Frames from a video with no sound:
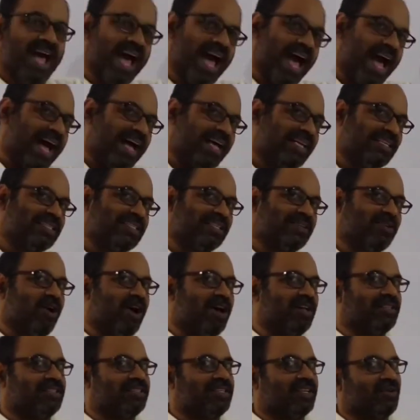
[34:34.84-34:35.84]
has
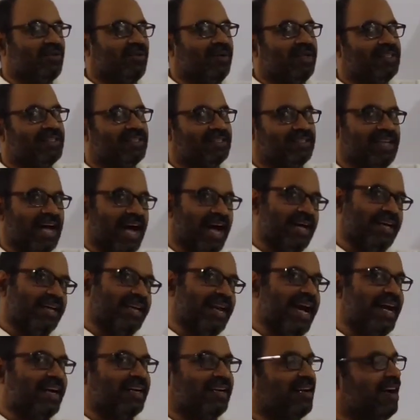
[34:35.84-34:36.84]
consequence,
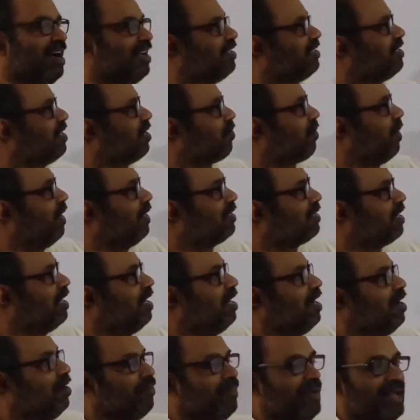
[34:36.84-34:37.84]
direct consequence
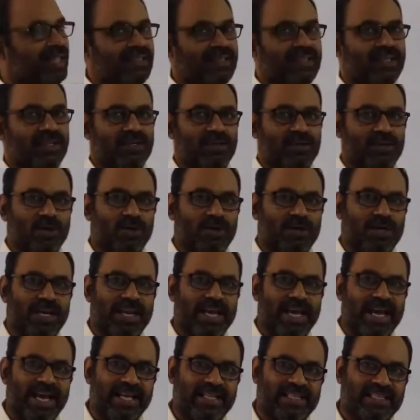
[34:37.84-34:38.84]
with
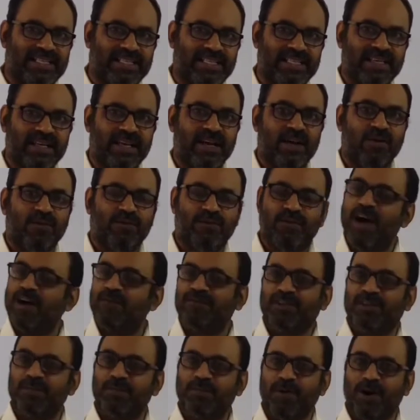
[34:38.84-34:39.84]
Euclid's
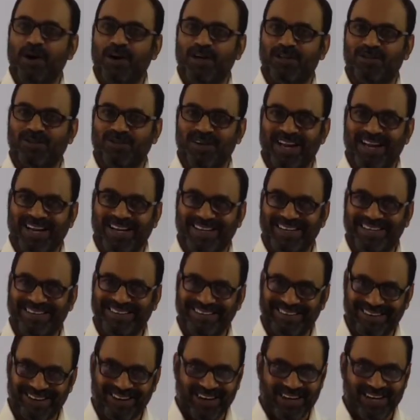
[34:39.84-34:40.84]
fifth postulate.
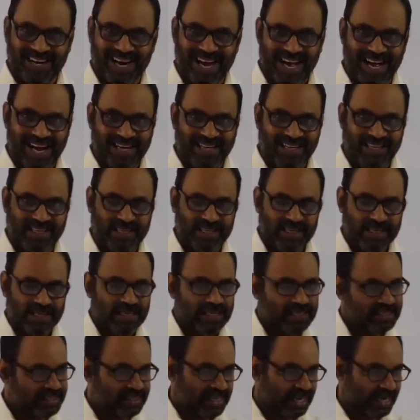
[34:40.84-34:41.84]
Alright?
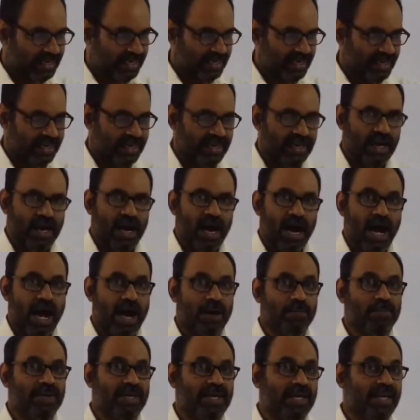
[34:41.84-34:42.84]
Chaliye.
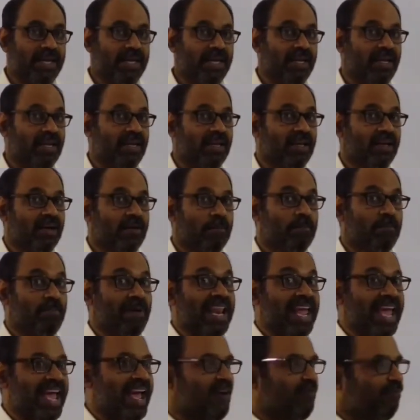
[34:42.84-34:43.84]
Abhi
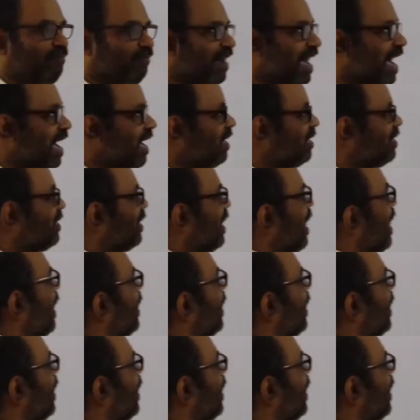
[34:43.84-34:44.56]
Playfair's